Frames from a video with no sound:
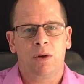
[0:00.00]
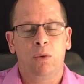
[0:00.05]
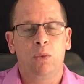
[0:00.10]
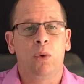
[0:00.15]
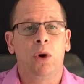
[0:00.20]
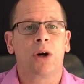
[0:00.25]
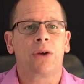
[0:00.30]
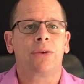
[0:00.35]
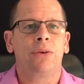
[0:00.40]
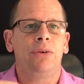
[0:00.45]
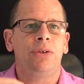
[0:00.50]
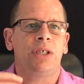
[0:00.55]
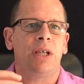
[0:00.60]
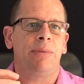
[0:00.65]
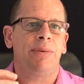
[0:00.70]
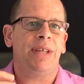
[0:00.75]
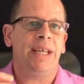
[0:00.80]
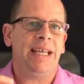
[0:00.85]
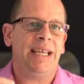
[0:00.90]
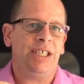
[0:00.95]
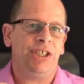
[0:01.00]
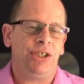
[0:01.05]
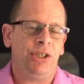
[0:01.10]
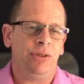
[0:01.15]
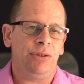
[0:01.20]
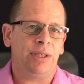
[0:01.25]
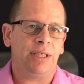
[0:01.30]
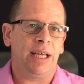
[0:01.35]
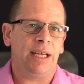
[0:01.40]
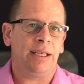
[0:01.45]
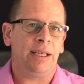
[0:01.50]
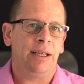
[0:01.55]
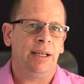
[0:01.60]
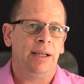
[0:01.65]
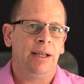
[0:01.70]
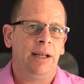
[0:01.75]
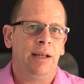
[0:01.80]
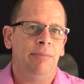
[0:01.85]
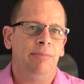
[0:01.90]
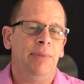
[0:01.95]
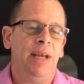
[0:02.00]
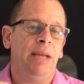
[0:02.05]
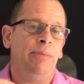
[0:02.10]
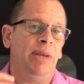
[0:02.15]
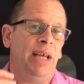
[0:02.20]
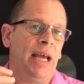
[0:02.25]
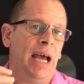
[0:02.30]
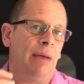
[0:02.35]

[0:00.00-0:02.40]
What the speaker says: work through some of the issues that may be